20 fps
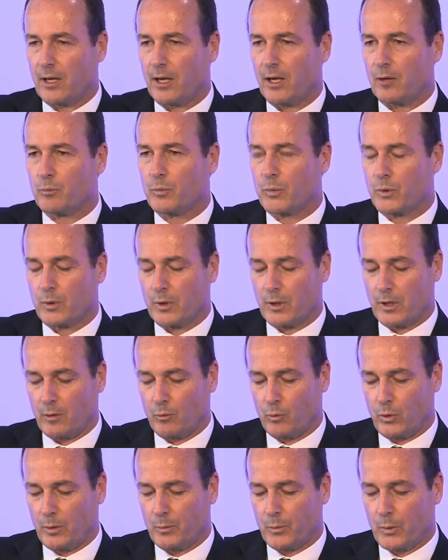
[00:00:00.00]
and,
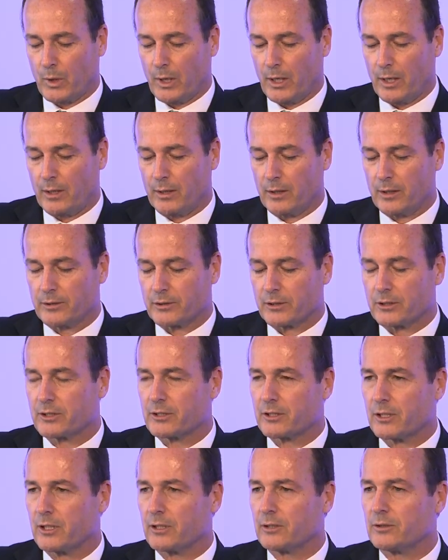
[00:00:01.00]
and Whitbread is a
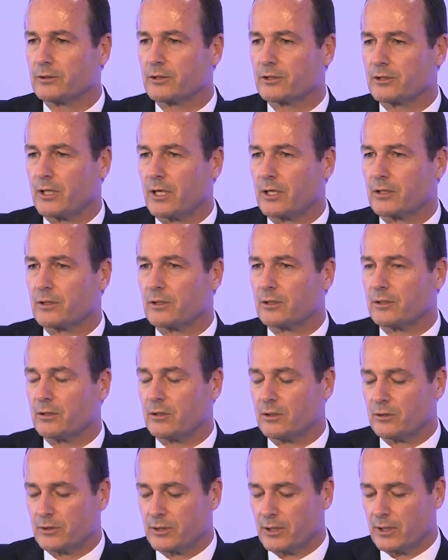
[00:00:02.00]
single sector
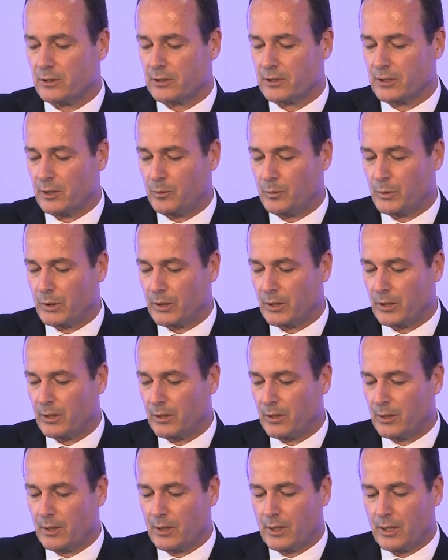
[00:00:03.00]
hotel company,
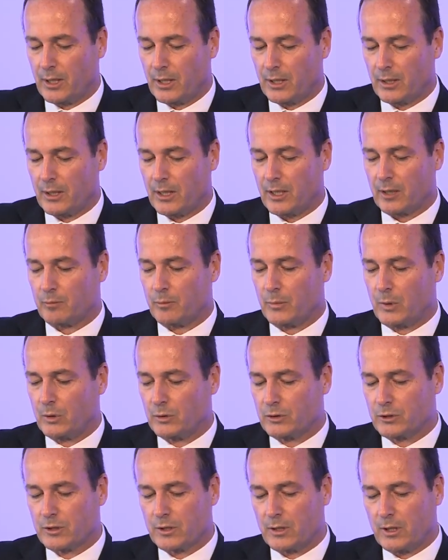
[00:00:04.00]
unlike
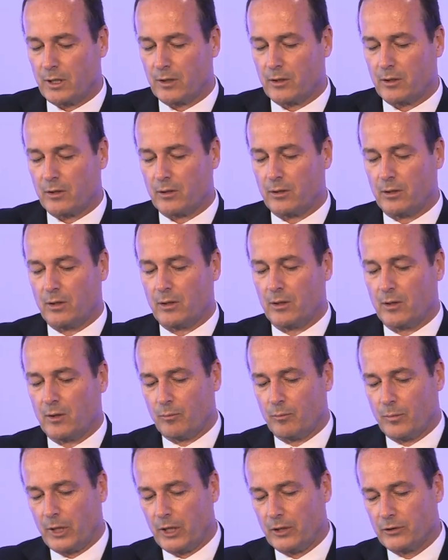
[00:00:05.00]
most other
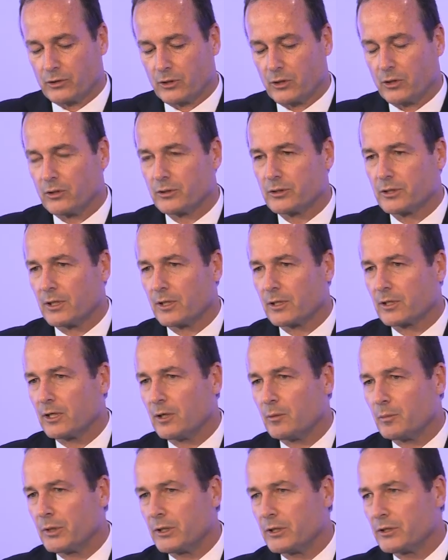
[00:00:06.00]
major hotel
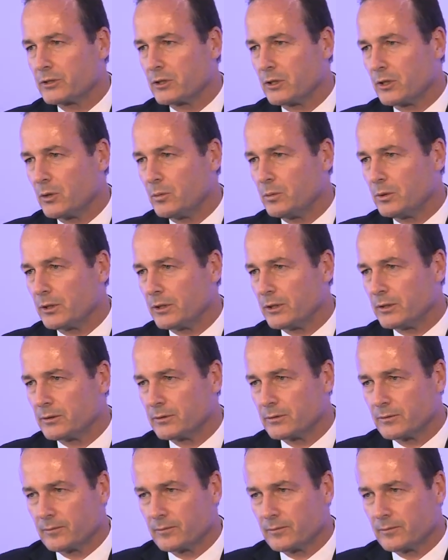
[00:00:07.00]
companies globally.